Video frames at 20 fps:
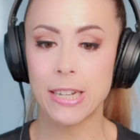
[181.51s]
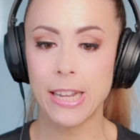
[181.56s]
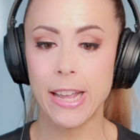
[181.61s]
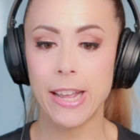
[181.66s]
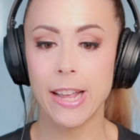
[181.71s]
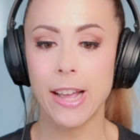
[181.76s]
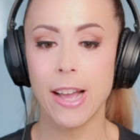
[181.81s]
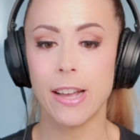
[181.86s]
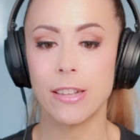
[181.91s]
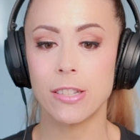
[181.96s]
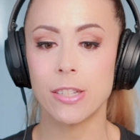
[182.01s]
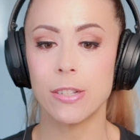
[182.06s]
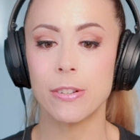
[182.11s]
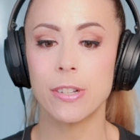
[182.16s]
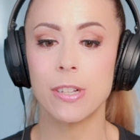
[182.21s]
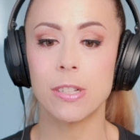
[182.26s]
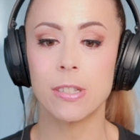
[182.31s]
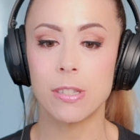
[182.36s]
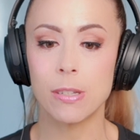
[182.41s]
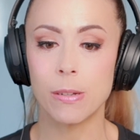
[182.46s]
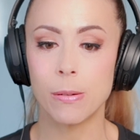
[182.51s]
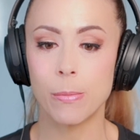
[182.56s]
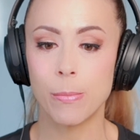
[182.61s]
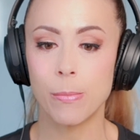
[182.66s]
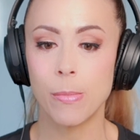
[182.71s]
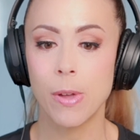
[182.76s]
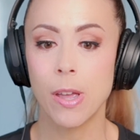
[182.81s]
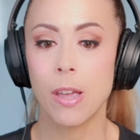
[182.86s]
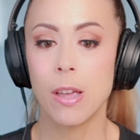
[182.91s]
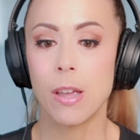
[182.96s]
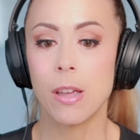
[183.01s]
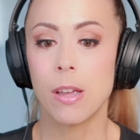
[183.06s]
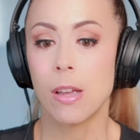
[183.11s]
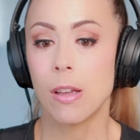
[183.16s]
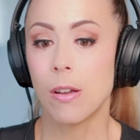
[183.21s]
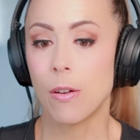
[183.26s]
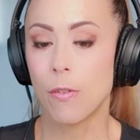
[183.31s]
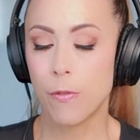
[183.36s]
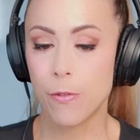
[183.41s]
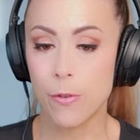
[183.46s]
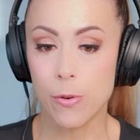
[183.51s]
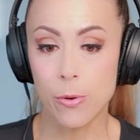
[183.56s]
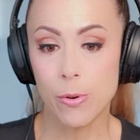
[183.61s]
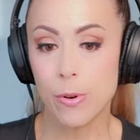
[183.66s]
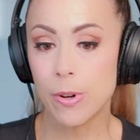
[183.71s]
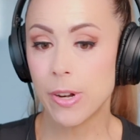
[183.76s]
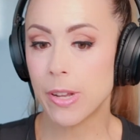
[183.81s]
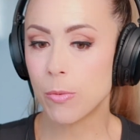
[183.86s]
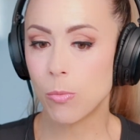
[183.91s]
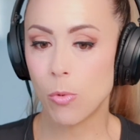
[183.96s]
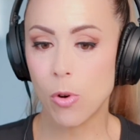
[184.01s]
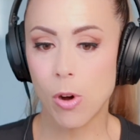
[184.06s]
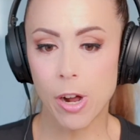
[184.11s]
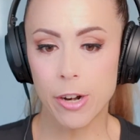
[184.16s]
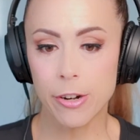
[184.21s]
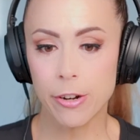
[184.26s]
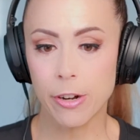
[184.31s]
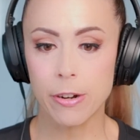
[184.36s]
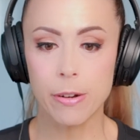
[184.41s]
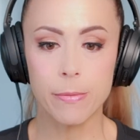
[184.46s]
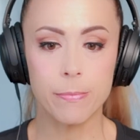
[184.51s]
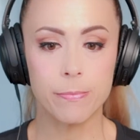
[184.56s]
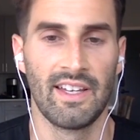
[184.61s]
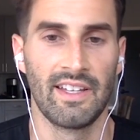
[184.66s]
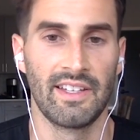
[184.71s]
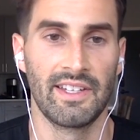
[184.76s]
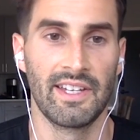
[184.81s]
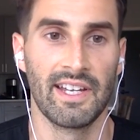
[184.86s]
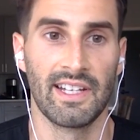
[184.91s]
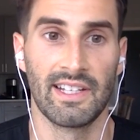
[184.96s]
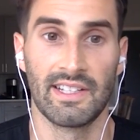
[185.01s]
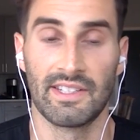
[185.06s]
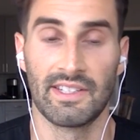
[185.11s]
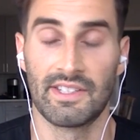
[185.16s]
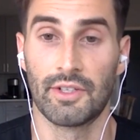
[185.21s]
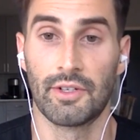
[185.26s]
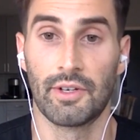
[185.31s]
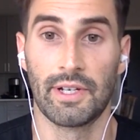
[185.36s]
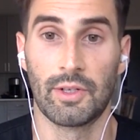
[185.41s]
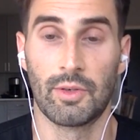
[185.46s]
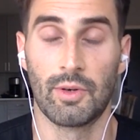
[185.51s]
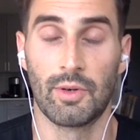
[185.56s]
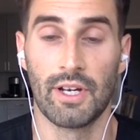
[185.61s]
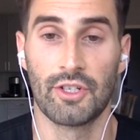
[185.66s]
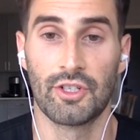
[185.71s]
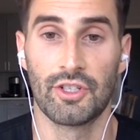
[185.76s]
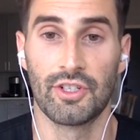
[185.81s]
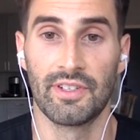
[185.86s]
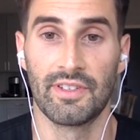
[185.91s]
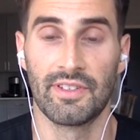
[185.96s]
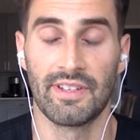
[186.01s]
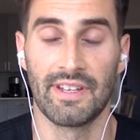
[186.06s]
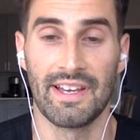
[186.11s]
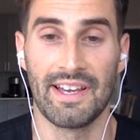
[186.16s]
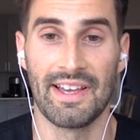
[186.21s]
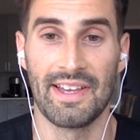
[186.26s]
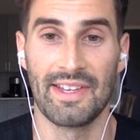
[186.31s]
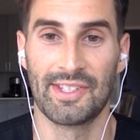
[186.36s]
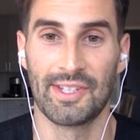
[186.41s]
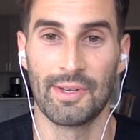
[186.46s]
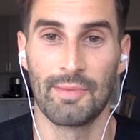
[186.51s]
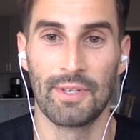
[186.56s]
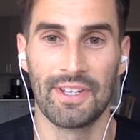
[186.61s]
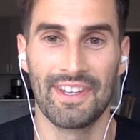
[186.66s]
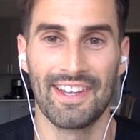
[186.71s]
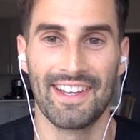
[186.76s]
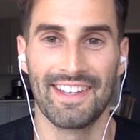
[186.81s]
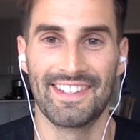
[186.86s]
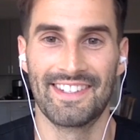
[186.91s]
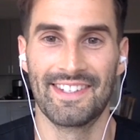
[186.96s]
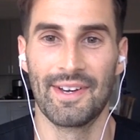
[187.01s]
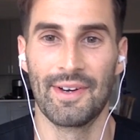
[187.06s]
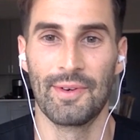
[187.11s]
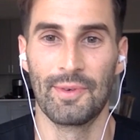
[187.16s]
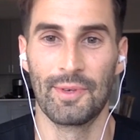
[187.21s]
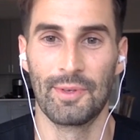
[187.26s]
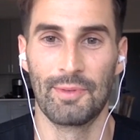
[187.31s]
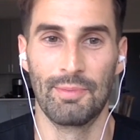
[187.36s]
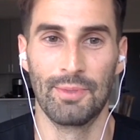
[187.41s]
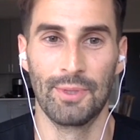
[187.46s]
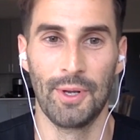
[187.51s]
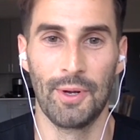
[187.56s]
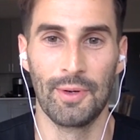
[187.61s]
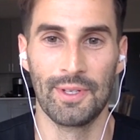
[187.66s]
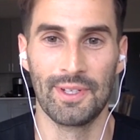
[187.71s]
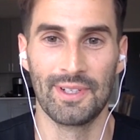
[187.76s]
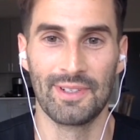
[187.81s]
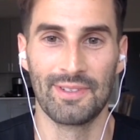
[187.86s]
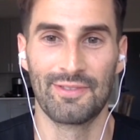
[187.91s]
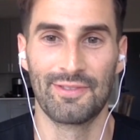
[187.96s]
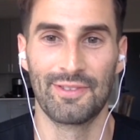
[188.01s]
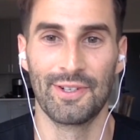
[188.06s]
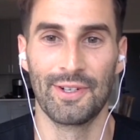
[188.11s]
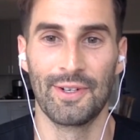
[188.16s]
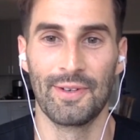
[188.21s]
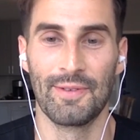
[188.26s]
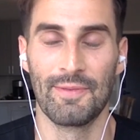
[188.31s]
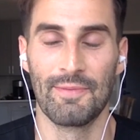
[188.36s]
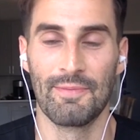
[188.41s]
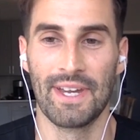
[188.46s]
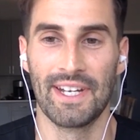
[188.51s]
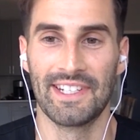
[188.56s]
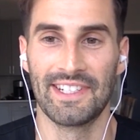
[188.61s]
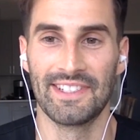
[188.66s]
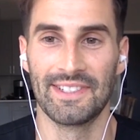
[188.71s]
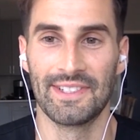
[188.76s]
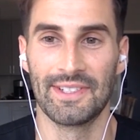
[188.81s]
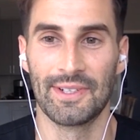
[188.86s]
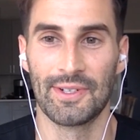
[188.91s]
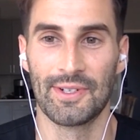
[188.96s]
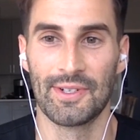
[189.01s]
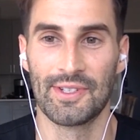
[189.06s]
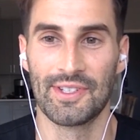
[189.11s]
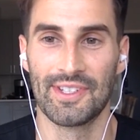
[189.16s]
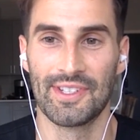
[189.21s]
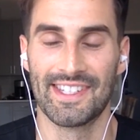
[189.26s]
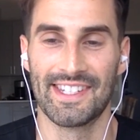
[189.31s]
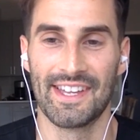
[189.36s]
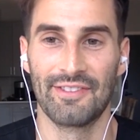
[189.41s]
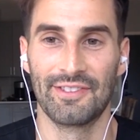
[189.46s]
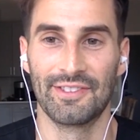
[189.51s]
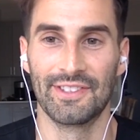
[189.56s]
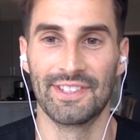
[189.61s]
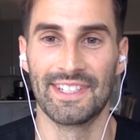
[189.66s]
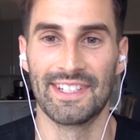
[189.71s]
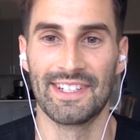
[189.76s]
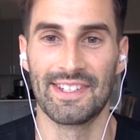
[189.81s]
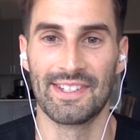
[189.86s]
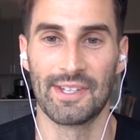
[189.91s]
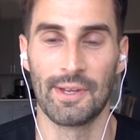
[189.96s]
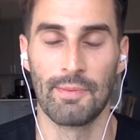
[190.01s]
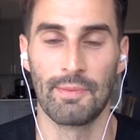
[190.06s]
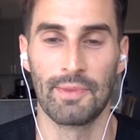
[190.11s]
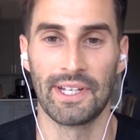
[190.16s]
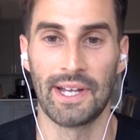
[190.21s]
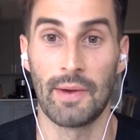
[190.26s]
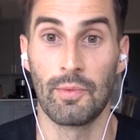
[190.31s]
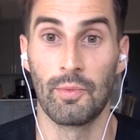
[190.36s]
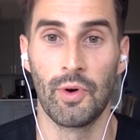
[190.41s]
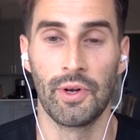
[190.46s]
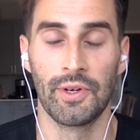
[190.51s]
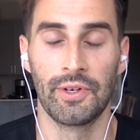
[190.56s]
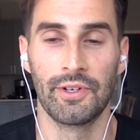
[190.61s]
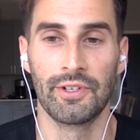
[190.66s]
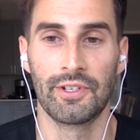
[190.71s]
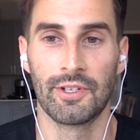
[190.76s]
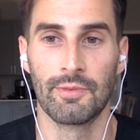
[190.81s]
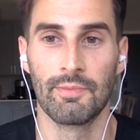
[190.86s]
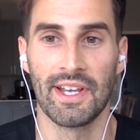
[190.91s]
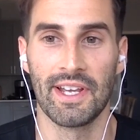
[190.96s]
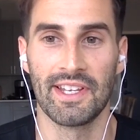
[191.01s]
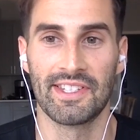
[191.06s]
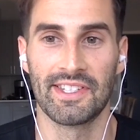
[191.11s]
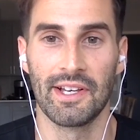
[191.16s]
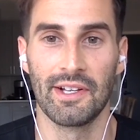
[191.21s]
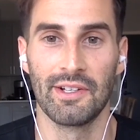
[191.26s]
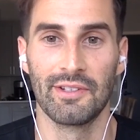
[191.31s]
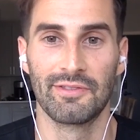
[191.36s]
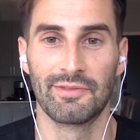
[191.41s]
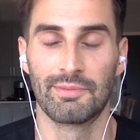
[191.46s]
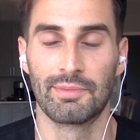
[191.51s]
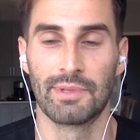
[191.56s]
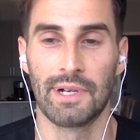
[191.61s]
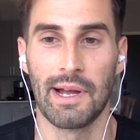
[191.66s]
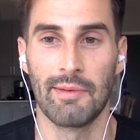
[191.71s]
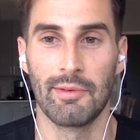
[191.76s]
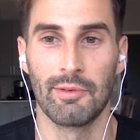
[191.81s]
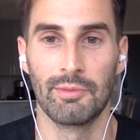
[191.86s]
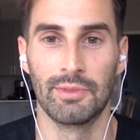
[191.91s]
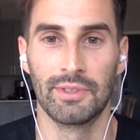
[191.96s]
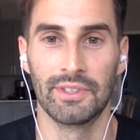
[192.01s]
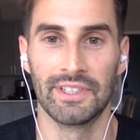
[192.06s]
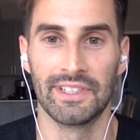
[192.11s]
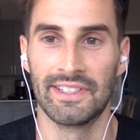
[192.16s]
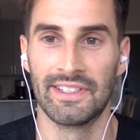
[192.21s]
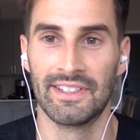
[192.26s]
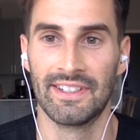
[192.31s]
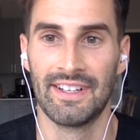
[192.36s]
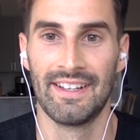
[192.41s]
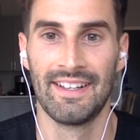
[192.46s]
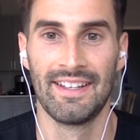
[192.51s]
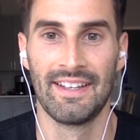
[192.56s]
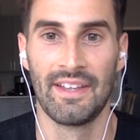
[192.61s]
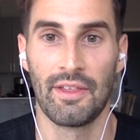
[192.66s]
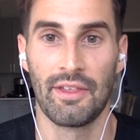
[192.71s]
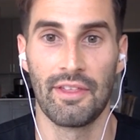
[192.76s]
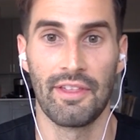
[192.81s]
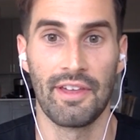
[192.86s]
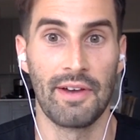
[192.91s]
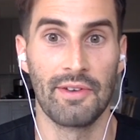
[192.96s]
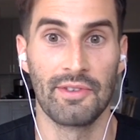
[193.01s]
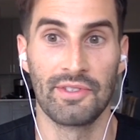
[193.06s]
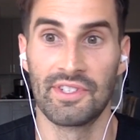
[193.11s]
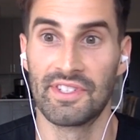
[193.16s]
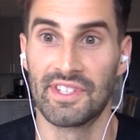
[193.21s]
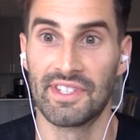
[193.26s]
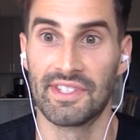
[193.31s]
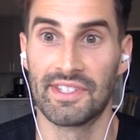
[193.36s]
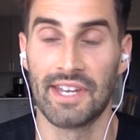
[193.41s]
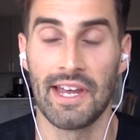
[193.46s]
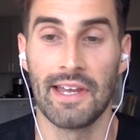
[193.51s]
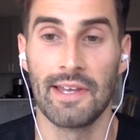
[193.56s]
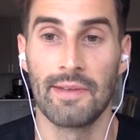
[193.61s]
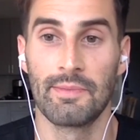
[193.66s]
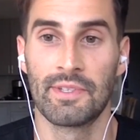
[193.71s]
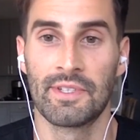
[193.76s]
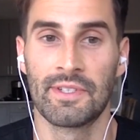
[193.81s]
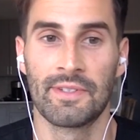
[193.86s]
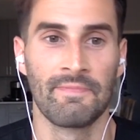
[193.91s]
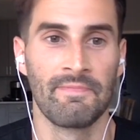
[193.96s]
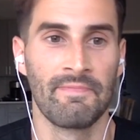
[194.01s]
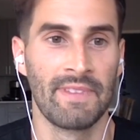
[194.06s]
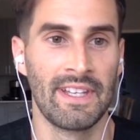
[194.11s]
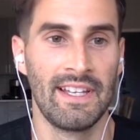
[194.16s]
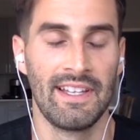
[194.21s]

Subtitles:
day as you consume food and water? Yeah, it's a great question. As somebody that dealt with bloating for many years, it's definitely something I've wondered to myself probably thousands of times.